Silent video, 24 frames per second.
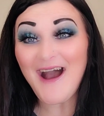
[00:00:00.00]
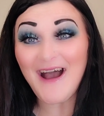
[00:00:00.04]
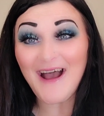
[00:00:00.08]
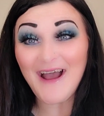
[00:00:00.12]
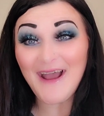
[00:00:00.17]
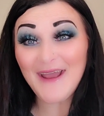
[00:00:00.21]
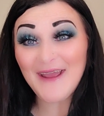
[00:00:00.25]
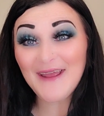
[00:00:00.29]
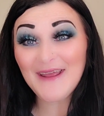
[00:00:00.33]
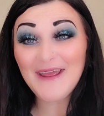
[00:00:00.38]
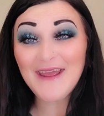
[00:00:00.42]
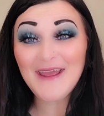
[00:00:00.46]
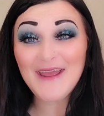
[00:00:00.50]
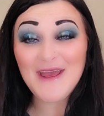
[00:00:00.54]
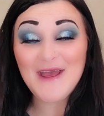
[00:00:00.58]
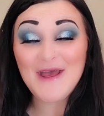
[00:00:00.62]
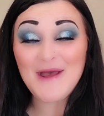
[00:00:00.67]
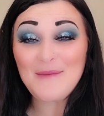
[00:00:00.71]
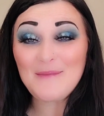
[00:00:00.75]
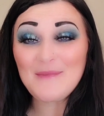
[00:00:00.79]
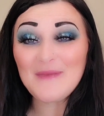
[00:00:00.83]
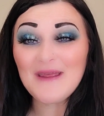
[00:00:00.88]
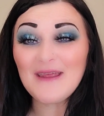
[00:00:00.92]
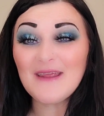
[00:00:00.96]
I
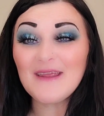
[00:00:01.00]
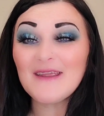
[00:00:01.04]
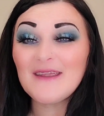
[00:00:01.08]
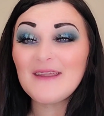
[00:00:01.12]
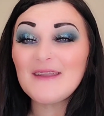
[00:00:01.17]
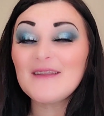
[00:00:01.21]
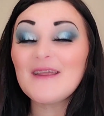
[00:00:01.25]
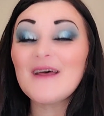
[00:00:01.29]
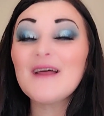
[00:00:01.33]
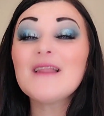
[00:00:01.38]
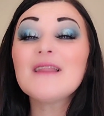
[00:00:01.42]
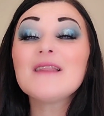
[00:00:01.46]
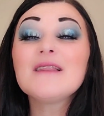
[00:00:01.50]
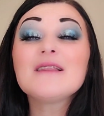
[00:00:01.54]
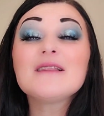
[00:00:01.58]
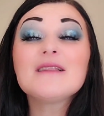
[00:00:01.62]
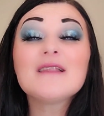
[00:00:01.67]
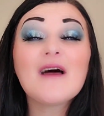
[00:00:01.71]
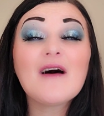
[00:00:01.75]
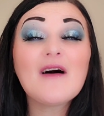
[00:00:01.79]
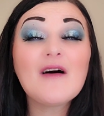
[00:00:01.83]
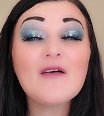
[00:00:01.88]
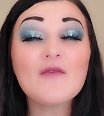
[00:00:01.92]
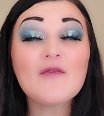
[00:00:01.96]
am in
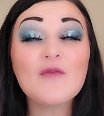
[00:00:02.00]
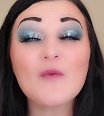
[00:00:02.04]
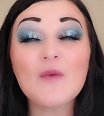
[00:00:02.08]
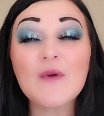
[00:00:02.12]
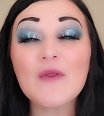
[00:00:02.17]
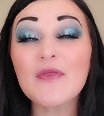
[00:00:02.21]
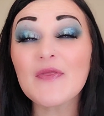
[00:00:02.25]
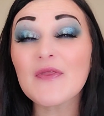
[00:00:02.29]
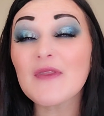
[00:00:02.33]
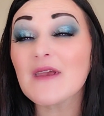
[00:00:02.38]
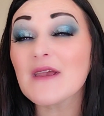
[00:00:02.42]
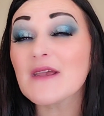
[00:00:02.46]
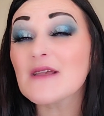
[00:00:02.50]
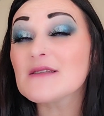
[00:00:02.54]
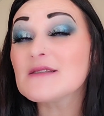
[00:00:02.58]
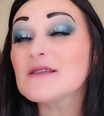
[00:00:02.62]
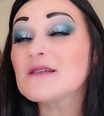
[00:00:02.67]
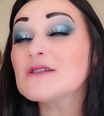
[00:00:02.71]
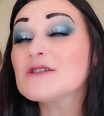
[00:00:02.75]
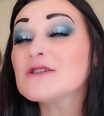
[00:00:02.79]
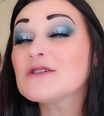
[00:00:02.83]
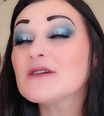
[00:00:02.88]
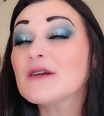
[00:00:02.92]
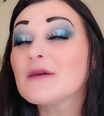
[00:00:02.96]
love with these
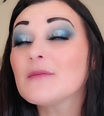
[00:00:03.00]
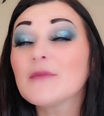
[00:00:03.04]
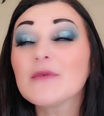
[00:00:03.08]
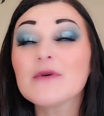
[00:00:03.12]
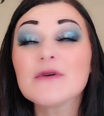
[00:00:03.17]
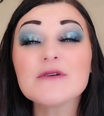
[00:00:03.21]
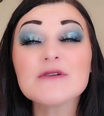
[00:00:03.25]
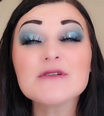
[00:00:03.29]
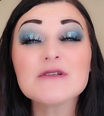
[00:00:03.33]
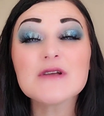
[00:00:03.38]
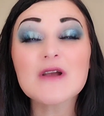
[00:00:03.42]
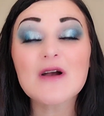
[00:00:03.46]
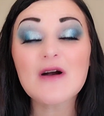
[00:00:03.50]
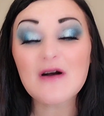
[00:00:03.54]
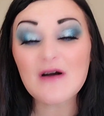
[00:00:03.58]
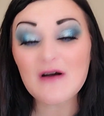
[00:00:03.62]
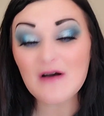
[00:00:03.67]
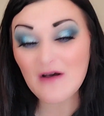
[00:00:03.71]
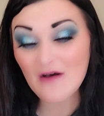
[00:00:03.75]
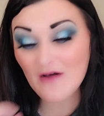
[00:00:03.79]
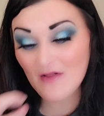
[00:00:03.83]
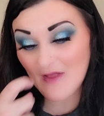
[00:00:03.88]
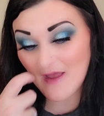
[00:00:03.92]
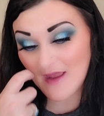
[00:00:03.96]
shimmers,
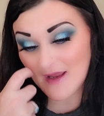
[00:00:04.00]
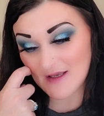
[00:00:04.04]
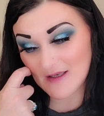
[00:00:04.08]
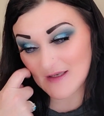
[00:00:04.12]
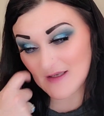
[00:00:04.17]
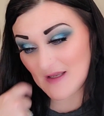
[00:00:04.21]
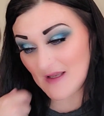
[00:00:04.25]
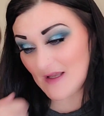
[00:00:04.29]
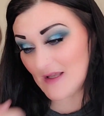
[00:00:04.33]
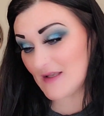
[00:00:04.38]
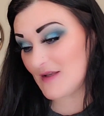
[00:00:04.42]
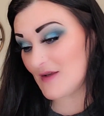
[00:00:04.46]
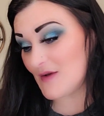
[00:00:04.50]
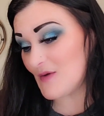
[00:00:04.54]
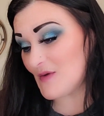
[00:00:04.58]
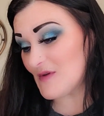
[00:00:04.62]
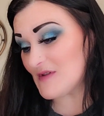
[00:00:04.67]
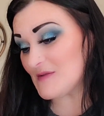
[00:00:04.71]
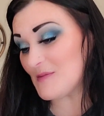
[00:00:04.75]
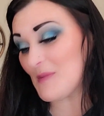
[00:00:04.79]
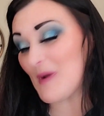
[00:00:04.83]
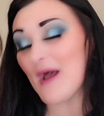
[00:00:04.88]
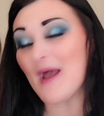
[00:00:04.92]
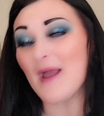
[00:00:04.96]
y'all. I did
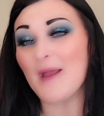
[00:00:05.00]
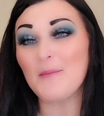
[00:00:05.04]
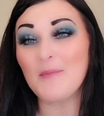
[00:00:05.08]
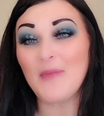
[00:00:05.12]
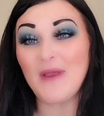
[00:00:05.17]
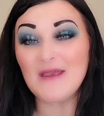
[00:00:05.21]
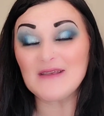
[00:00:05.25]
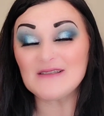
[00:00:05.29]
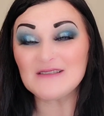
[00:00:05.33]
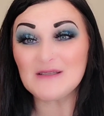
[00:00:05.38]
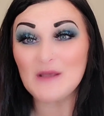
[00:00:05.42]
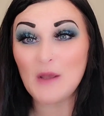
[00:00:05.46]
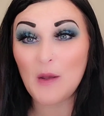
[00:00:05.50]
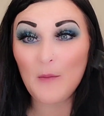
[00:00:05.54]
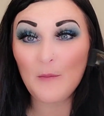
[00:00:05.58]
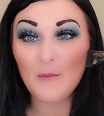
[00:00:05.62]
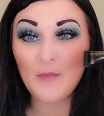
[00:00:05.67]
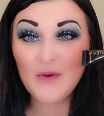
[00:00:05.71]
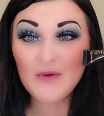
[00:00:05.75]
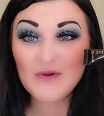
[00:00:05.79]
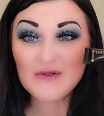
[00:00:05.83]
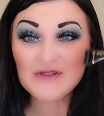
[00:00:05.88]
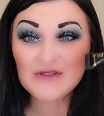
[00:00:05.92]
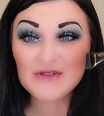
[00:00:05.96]
use my base
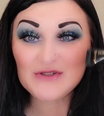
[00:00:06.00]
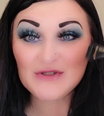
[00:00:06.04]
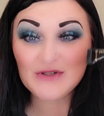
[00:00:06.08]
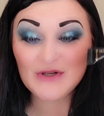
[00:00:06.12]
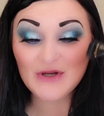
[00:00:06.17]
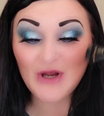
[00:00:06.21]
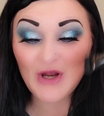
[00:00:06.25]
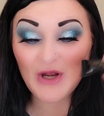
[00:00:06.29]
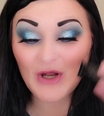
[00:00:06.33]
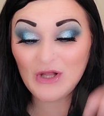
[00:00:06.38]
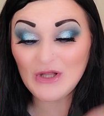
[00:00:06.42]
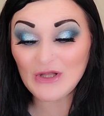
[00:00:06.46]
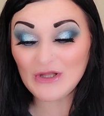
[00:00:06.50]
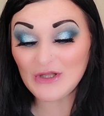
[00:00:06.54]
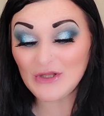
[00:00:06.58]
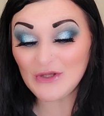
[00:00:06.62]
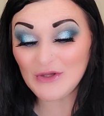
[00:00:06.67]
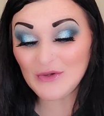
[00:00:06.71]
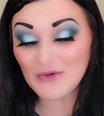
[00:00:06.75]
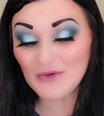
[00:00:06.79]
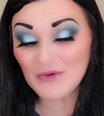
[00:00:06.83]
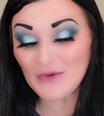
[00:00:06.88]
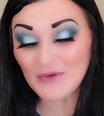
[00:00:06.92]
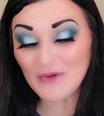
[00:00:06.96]
booster
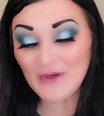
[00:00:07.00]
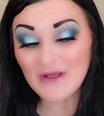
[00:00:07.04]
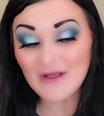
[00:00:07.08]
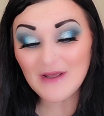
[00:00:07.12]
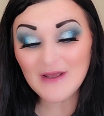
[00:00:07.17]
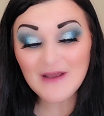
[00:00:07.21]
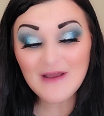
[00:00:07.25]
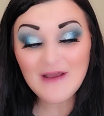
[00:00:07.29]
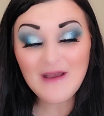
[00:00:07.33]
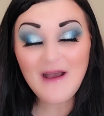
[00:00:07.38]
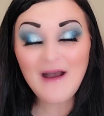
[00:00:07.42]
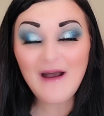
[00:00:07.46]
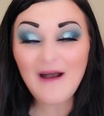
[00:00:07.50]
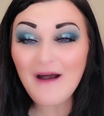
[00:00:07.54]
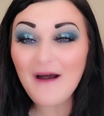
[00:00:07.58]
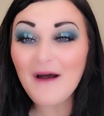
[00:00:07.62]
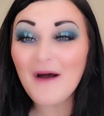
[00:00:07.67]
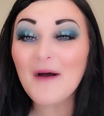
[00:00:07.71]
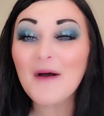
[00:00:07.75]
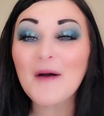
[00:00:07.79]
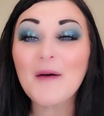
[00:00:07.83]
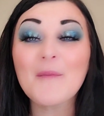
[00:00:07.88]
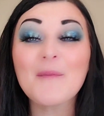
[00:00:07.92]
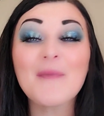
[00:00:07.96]
glue
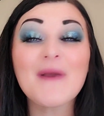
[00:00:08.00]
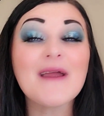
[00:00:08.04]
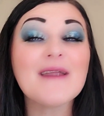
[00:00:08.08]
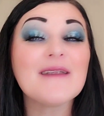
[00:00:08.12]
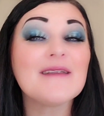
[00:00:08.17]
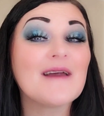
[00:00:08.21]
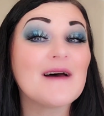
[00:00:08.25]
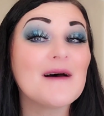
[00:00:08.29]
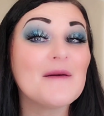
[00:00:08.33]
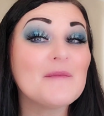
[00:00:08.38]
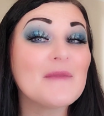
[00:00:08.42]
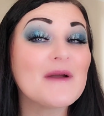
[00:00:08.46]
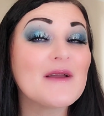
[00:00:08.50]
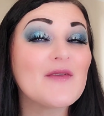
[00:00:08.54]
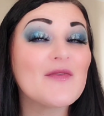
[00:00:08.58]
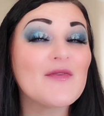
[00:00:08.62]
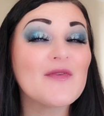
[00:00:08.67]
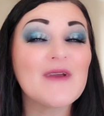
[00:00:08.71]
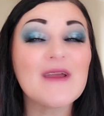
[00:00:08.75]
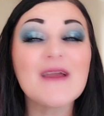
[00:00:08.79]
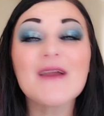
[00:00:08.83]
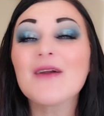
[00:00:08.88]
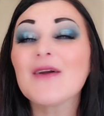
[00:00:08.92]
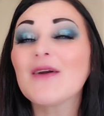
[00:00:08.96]
and not my
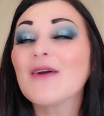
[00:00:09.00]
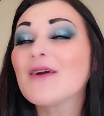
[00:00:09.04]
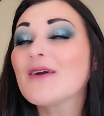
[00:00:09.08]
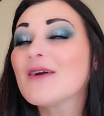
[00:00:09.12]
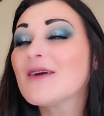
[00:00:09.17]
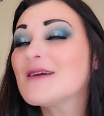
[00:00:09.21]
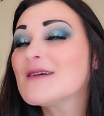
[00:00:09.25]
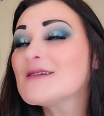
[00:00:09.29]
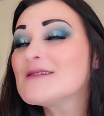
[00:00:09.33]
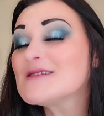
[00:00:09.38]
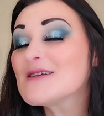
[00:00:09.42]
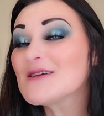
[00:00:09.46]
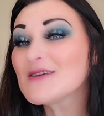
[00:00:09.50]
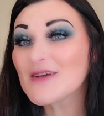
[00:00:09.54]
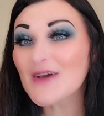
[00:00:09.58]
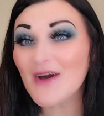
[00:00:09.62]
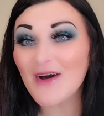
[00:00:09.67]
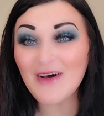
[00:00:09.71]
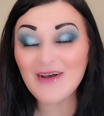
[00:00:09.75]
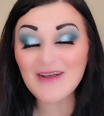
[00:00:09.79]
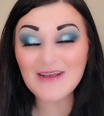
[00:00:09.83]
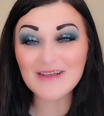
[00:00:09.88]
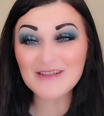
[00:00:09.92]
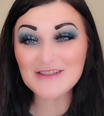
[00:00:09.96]
finger. So
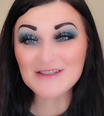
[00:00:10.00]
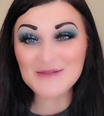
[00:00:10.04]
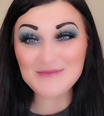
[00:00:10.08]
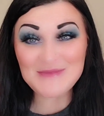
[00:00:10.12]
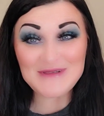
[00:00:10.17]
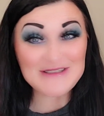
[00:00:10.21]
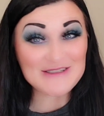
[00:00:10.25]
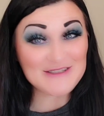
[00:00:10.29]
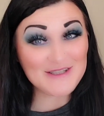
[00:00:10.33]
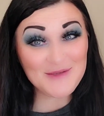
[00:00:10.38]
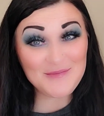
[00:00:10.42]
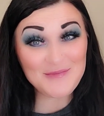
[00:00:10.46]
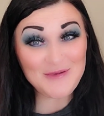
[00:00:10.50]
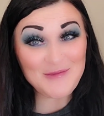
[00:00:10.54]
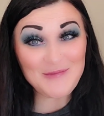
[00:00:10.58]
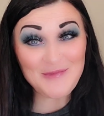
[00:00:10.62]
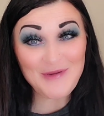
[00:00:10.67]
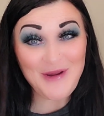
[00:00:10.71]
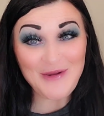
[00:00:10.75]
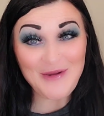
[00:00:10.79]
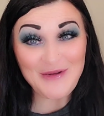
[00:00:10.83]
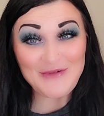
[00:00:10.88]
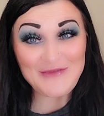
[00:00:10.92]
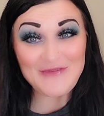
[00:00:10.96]
y'all should be super
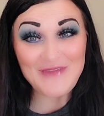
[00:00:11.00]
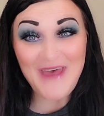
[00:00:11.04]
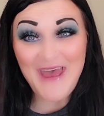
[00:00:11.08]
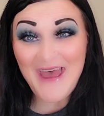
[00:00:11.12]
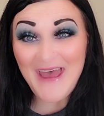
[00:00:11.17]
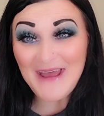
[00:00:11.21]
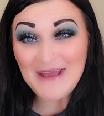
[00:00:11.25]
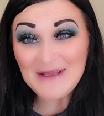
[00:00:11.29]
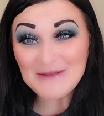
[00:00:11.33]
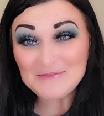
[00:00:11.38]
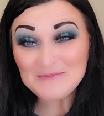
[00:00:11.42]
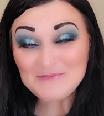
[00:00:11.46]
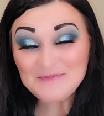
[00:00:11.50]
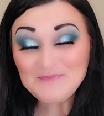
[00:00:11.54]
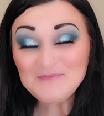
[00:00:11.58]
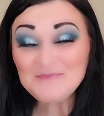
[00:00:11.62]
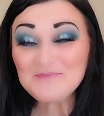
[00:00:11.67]
proud of that.